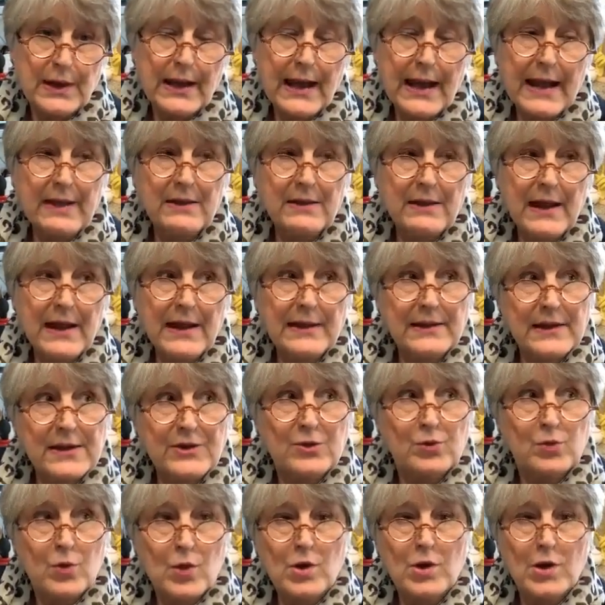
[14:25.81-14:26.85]
and
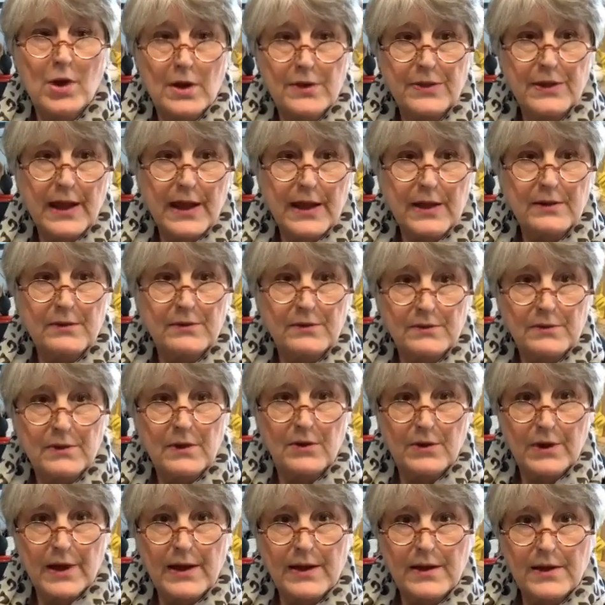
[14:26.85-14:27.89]
let's work on that,
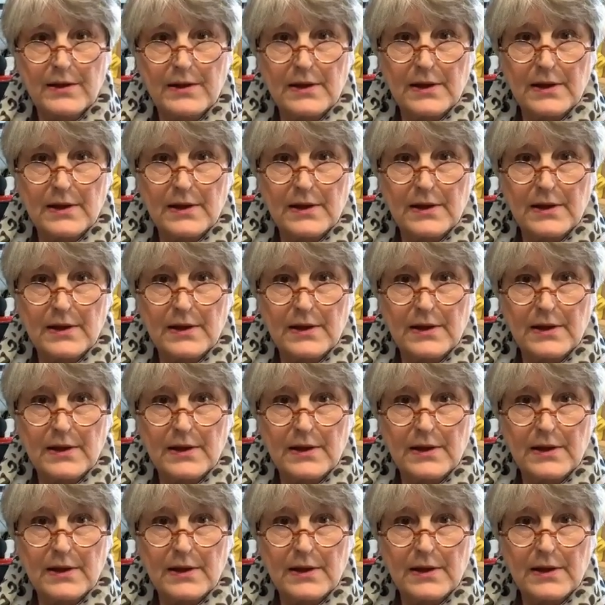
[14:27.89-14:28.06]
okay?